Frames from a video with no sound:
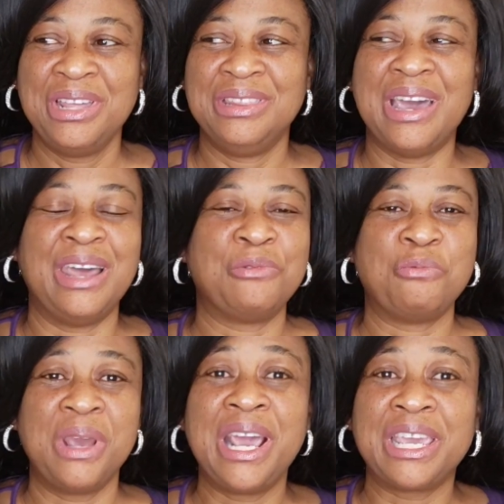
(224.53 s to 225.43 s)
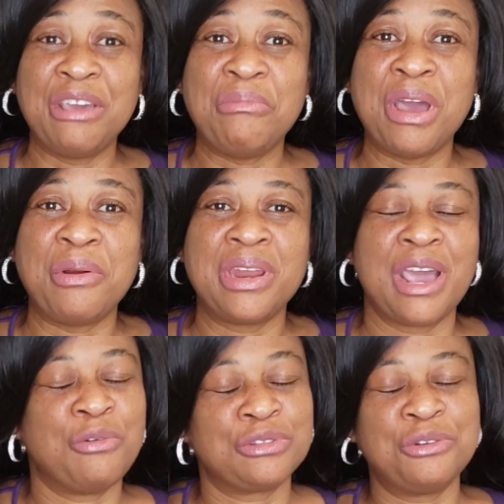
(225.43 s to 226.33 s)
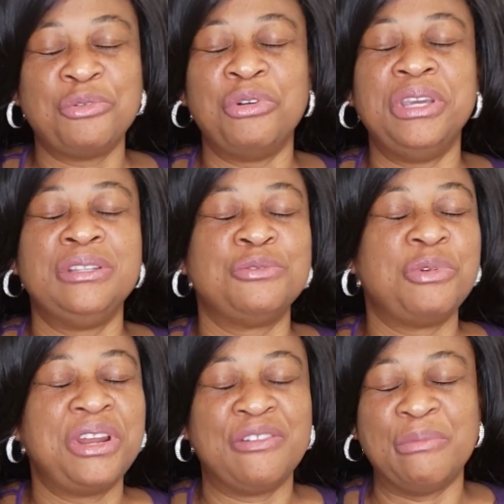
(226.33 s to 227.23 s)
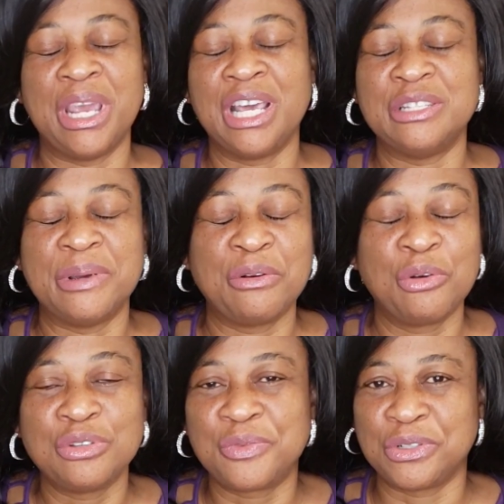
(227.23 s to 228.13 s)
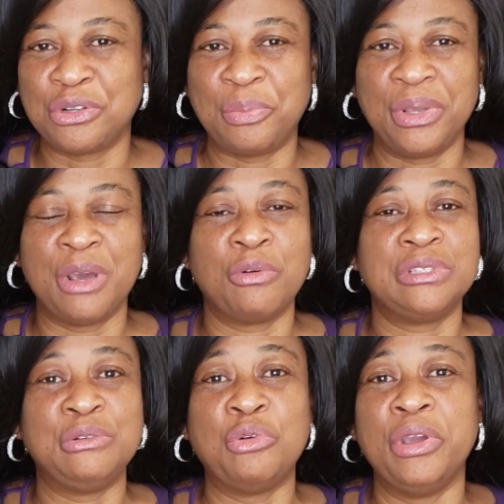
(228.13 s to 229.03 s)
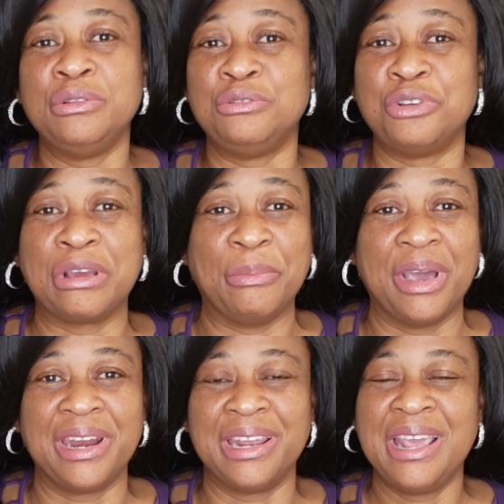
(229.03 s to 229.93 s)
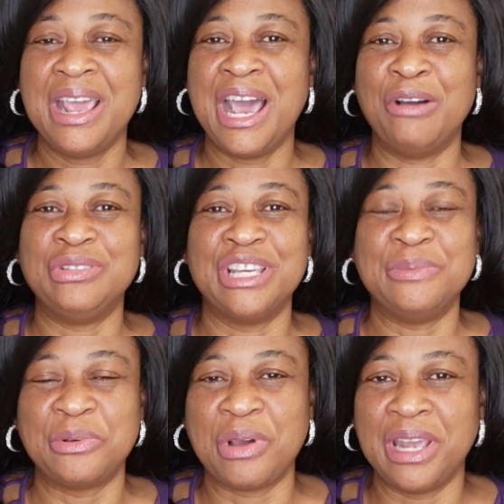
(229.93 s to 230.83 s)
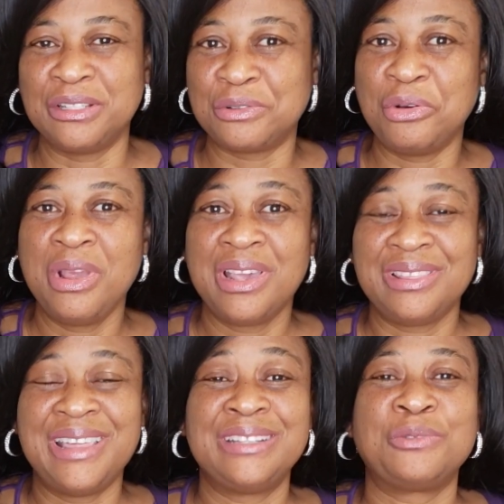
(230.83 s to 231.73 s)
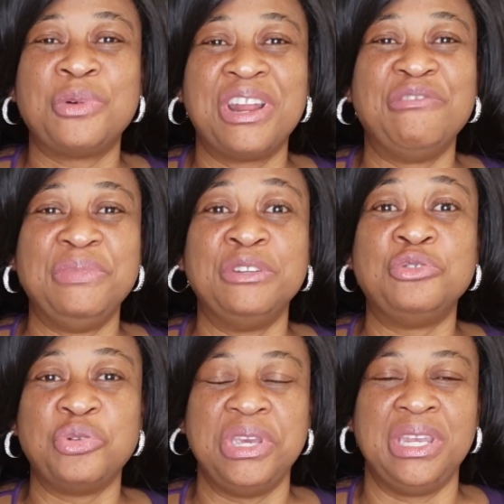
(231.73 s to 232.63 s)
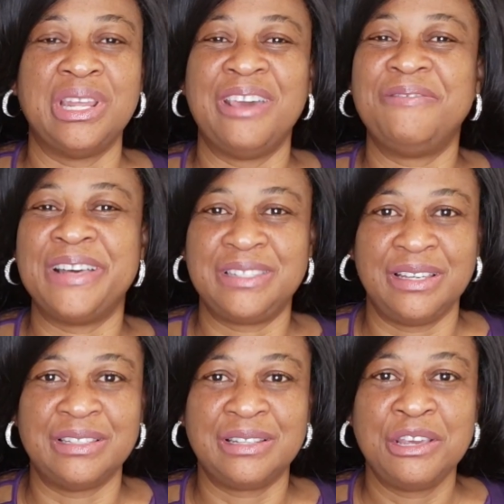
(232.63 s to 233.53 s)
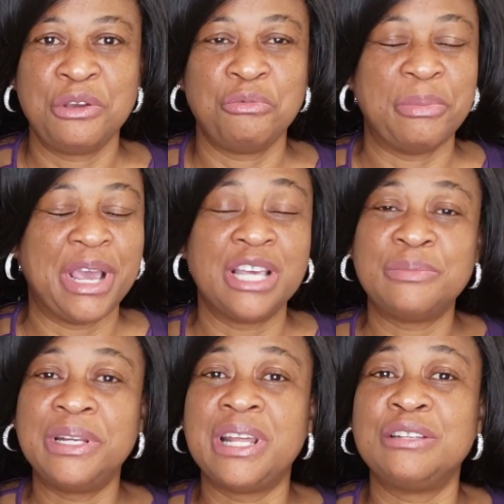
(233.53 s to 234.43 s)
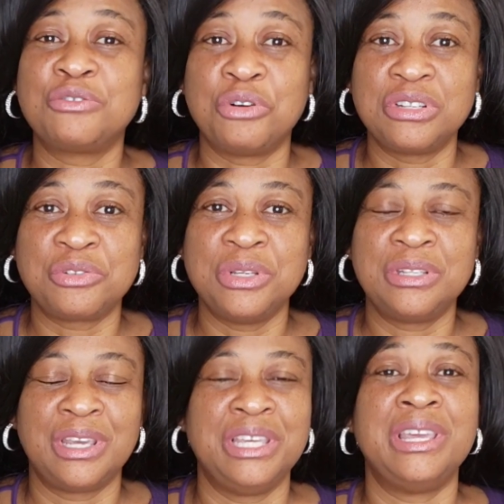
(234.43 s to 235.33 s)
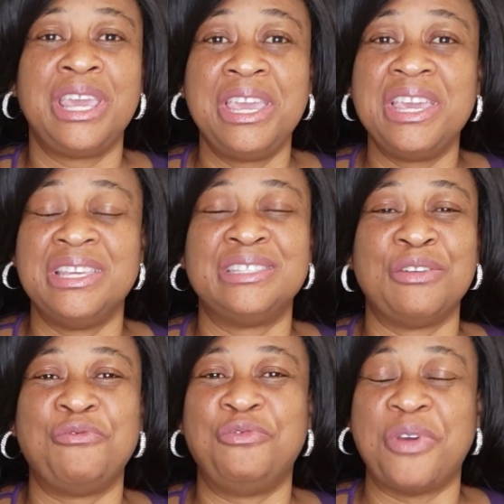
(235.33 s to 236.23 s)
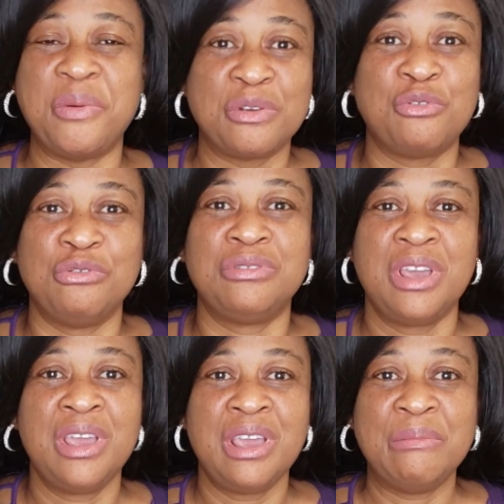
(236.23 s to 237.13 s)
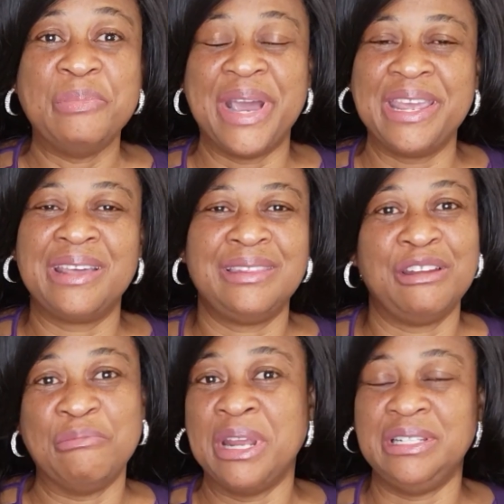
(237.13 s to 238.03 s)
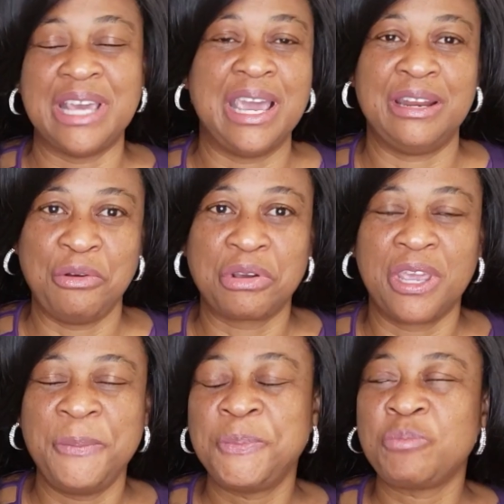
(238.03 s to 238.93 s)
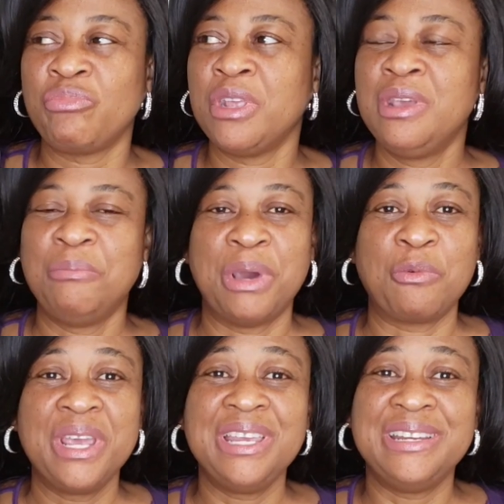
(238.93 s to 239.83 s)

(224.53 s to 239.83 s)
that when I get married, I was not going to, whenever my husband goes for shopping, I wasn't going to talk about it. I'll just be quiet. So that's what I've been doing ever since. When my husband does groceries, he is a very good buyer than my dad, okay? But when he